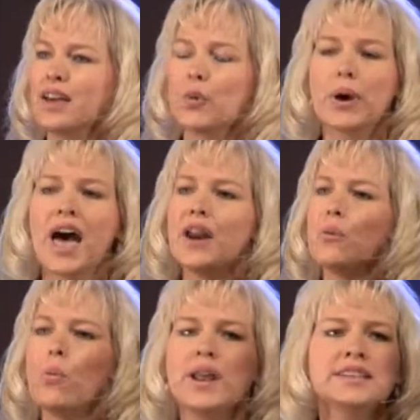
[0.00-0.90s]
But I
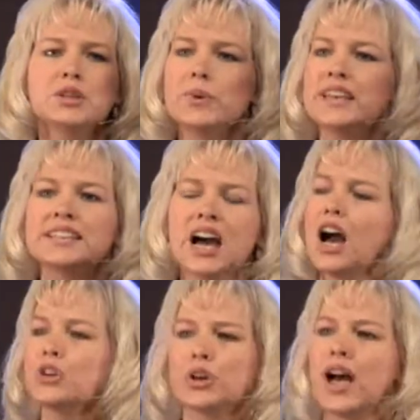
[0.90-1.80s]
don't want it to be a
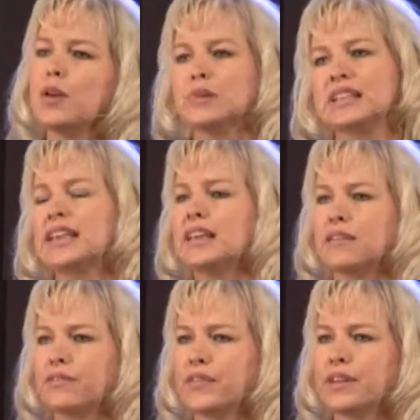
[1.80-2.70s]
doctrine I
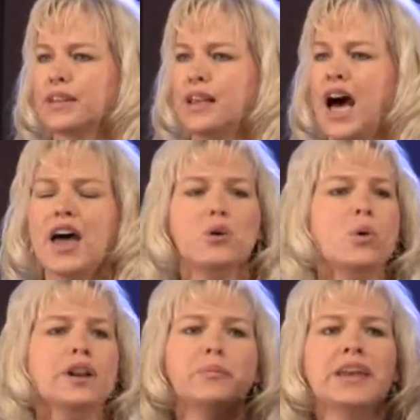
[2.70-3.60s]
believe. I don't
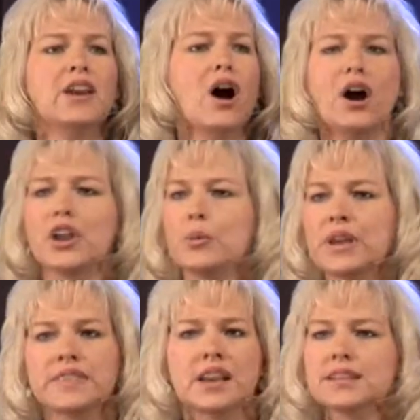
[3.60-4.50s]
want to be an
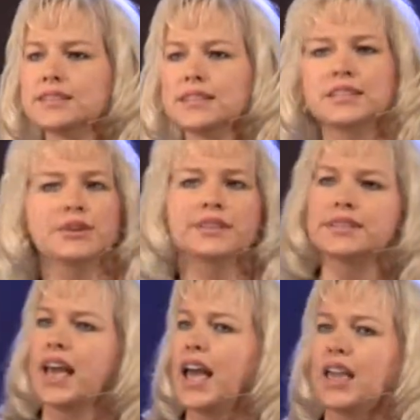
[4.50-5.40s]
argument that I'll sit there and
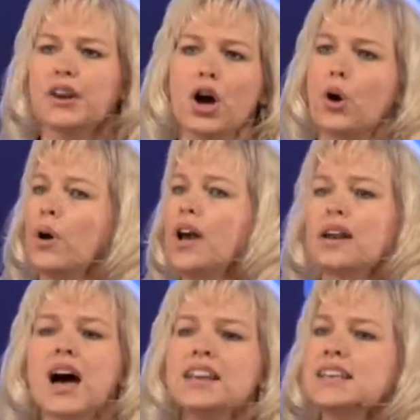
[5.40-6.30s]
say,
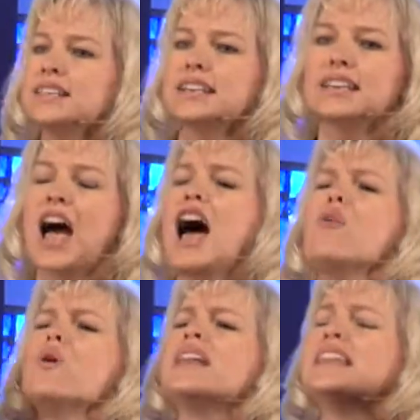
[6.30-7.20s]
God doesn't.
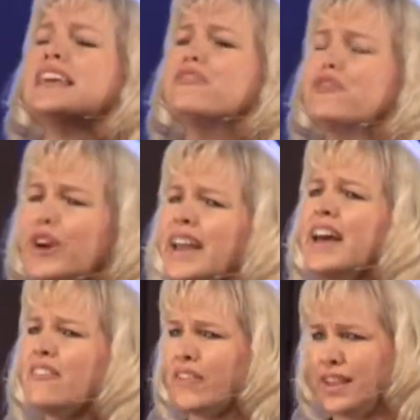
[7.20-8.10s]
I want to live free
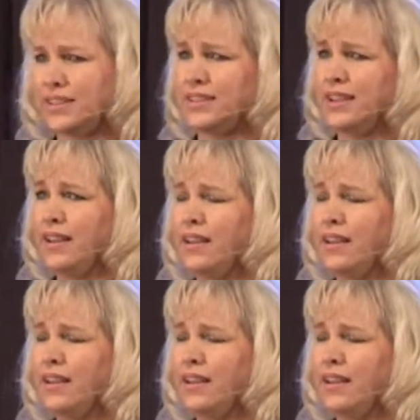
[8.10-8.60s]
of it.